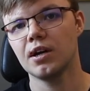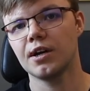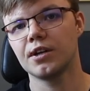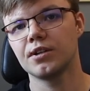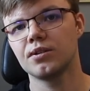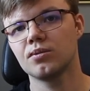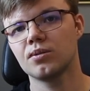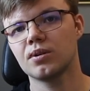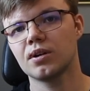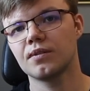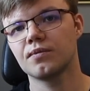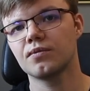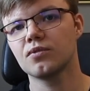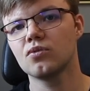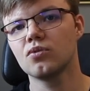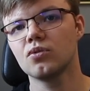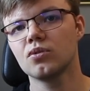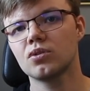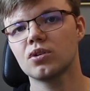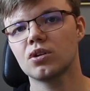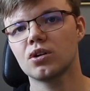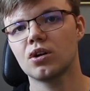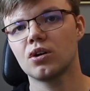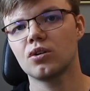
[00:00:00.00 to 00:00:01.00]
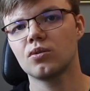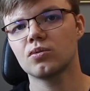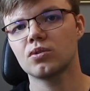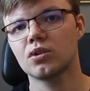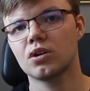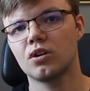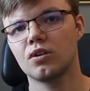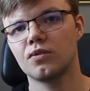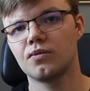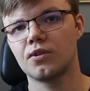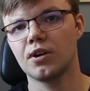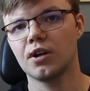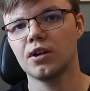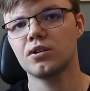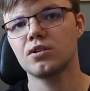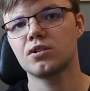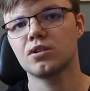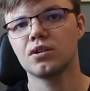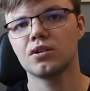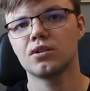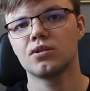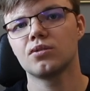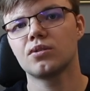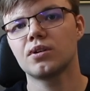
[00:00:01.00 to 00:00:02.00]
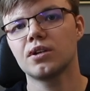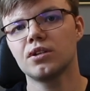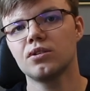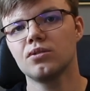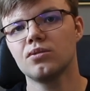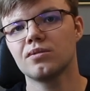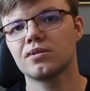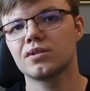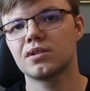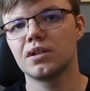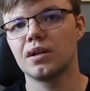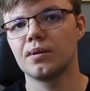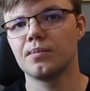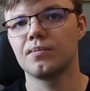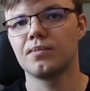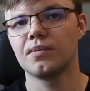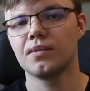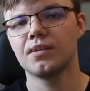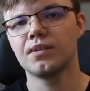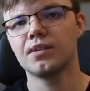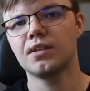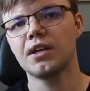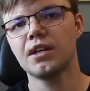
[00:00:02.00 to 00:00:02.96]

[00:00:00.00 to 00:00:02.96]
and you have good code coverage, you can use them.